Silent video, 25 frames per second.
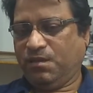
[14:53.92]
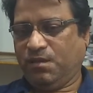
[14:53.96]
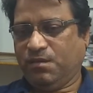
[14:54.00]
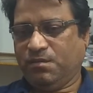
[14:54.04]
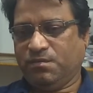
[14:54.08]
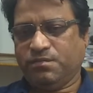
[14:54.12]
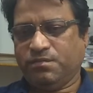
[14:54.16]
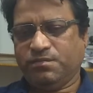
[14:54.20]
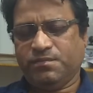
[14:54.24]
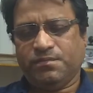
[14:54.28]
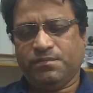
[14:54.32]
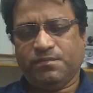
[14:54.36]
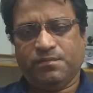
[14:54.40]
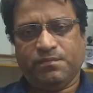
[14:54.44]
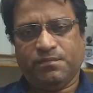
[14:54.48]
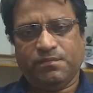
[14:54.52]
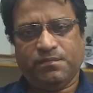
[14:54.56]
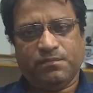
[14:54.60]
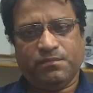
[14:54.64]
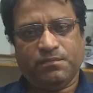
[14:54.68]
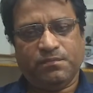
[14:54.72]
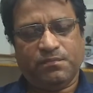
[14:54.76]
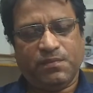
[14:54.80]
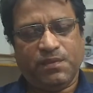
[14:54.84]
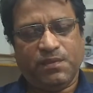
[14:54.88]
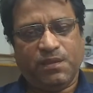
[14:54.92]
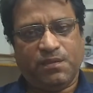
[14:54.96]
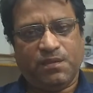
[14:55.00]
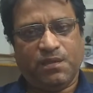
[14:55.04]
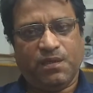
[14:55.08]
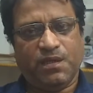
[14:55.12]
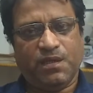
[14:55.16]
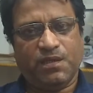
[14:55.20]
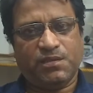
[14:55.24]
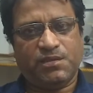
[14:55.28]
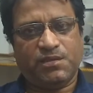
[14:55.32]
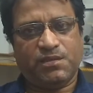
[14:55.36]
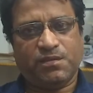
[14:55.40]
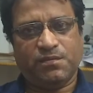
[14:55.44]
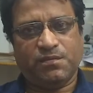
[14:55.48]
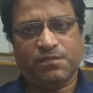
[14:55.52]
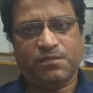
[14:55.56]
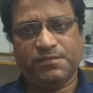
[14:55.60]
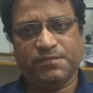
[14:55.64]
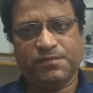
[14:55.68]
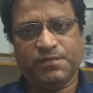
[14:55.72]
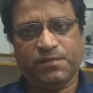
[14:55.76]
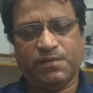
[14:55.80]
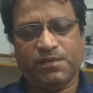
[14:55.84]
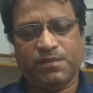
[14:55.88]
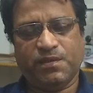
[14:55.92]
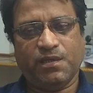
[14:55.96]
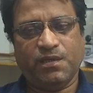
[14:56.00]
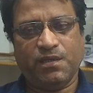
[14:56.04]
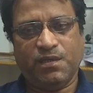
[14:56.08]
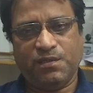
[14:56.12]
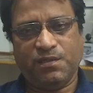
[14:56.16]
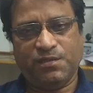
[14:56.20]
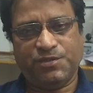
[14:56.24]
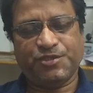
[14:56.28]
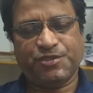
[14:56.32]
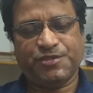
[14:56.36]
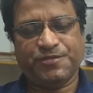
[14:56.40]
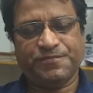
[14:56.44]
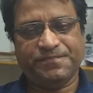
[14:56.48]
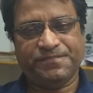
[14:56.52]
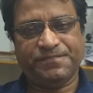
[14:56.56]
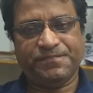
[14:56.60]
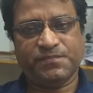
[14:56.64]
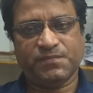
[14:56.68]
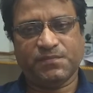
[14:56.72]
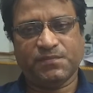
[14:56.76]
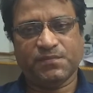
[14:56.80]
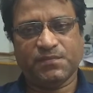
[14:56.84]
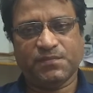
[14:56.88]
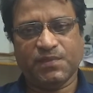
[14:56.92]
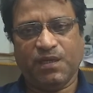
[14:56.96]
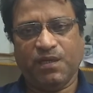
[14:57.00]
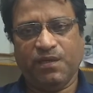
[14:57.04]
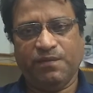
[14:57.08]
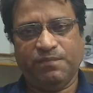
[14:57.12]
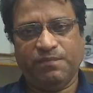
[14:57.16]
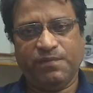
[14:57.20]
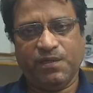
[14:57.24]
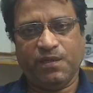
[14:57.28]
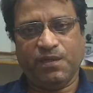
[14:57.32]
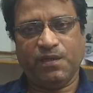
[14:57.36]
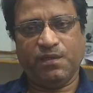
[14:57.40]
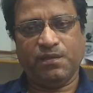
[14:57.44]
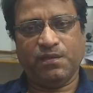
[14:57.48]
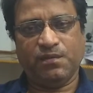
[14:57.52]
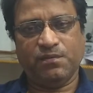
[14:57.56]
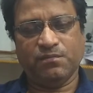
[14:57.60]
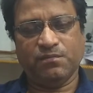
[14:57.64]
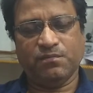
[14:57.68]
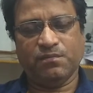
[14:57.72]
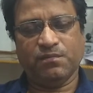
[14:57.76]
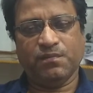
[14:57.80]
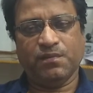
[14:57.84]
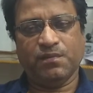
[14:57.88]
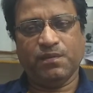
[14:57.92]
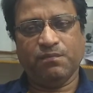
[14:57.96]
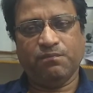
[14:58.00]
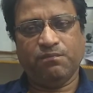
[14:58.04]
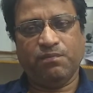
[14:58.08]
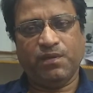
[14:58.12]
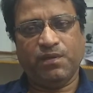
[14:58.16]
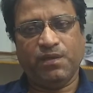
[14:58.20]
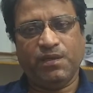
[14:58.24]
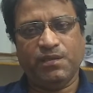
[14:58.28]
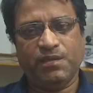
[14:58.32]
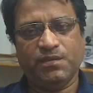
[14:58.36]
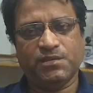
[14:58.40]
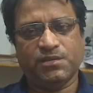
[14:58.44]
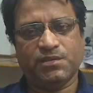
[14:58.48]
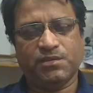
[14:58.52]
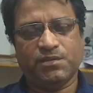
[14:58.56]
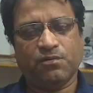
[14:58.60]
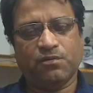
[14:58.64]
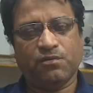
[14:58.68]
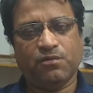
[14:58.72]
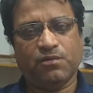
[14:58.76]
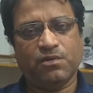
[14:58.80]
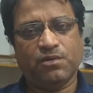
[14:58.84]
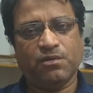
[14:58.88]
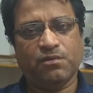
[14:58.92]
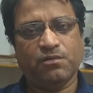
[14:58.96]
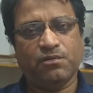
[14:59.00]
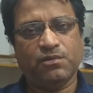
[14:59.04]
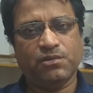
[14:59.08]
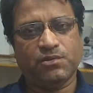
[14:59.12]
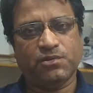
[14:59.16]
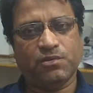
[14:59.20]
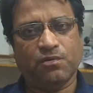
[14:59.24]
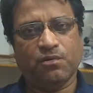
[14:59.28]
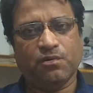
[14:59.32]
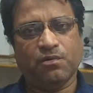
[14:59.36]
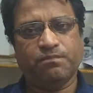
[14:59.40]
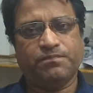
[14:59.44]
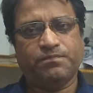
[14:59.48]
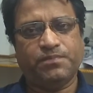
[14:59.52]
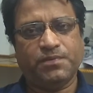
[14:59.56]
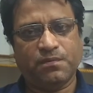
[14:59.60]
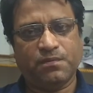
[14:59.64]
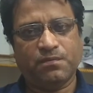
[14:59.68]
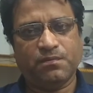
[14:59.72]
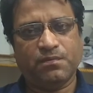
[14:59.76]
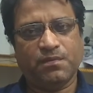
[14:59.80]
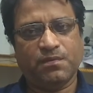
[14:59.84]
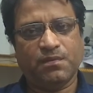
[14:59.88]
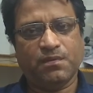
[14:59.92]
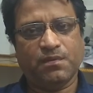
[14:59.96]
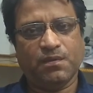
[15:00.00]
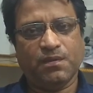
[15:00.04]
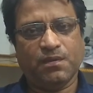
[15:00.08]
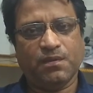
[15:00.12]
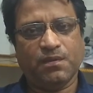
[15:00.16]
And at last, not the least, I am telling you Please don't lose hope.